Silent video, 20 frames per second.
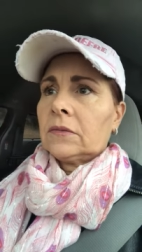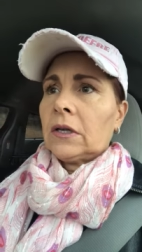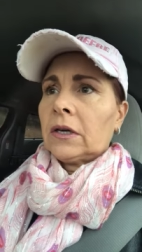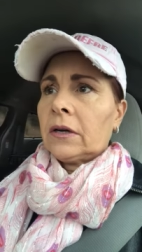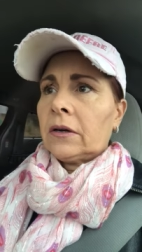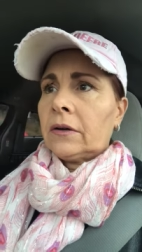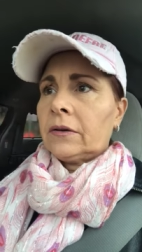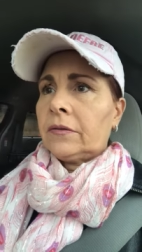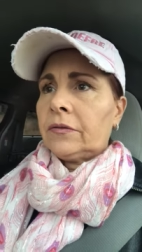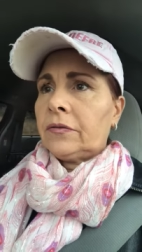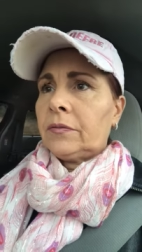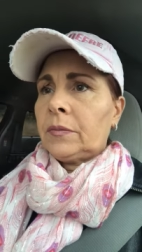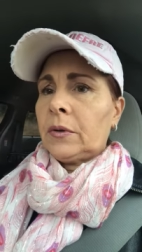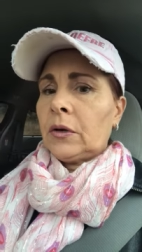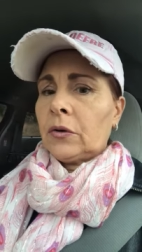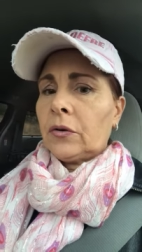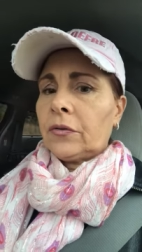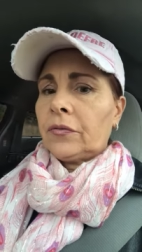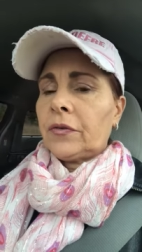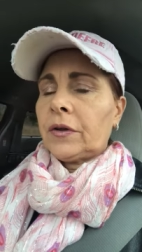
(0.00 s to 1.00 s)
of
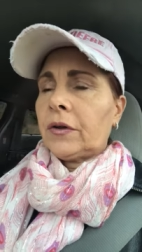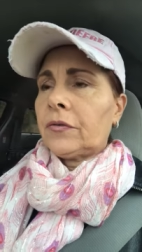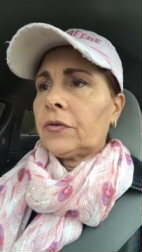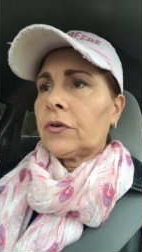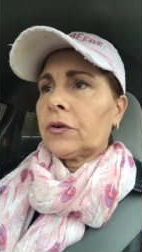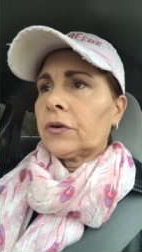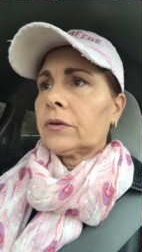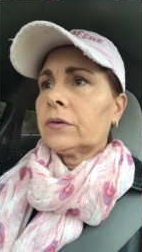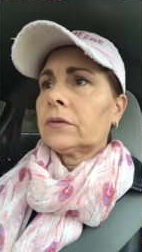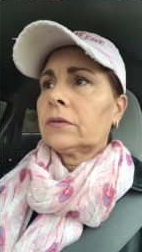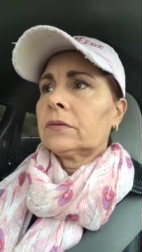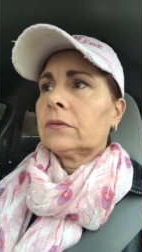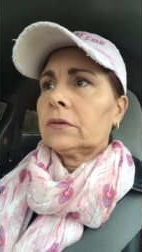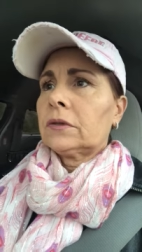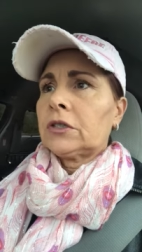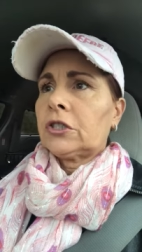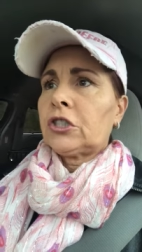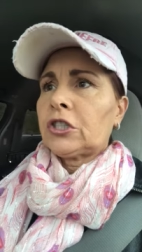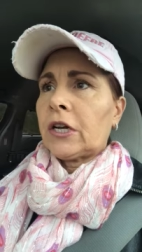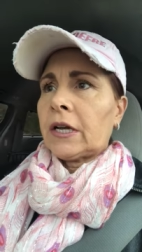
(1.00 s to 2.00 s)
milk fever
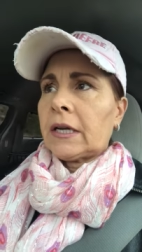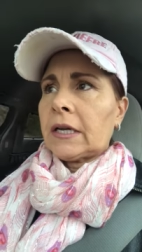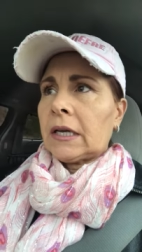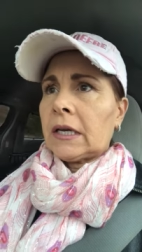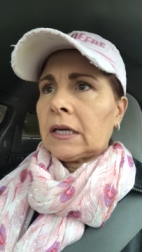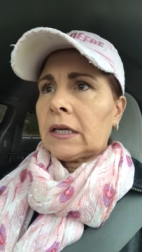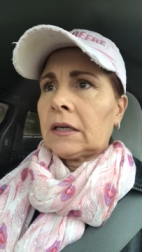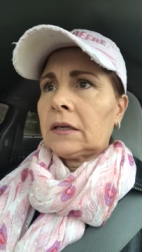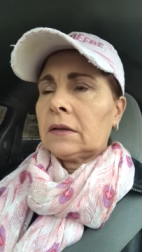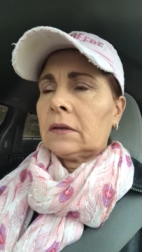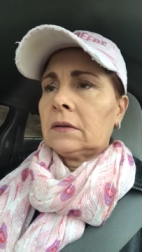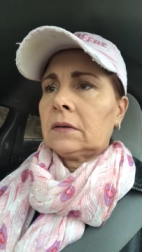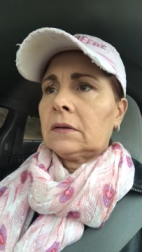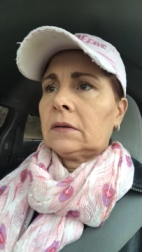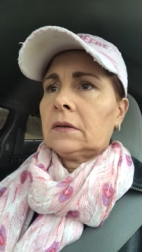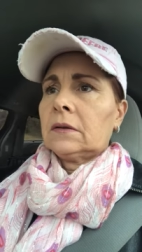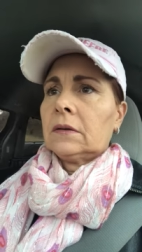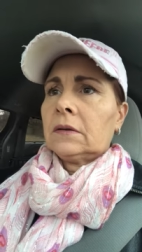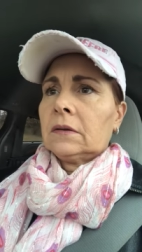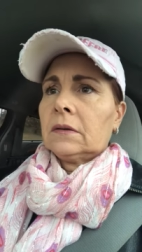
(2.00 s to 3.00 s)
was shaking,
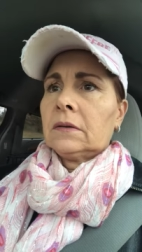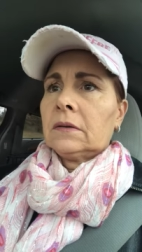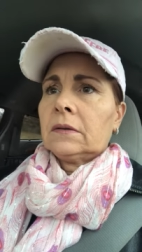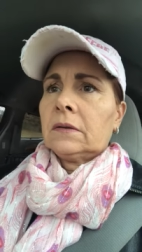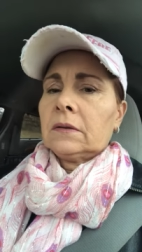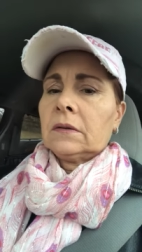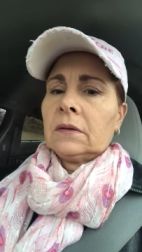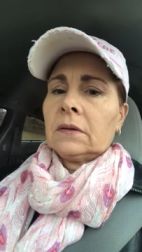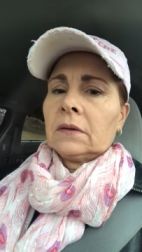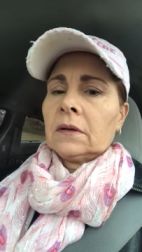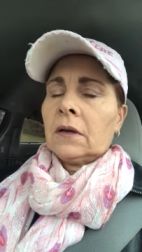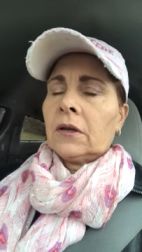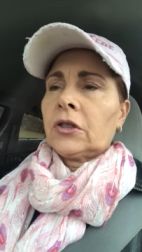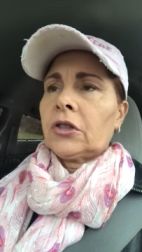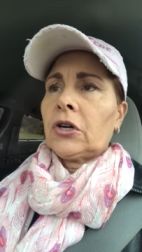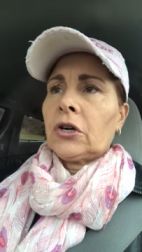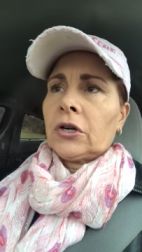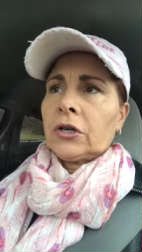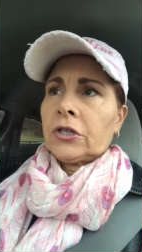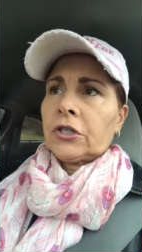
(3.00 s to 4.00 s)

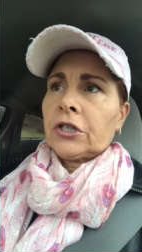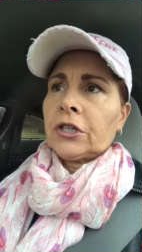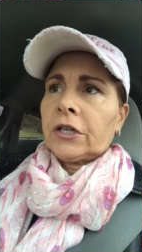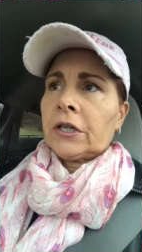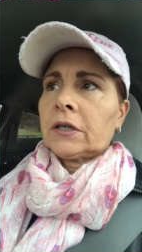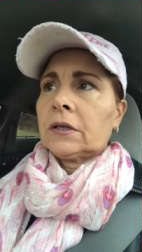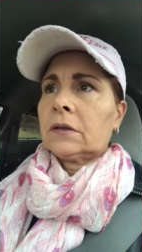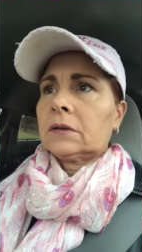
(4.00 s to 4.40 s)
lethargic.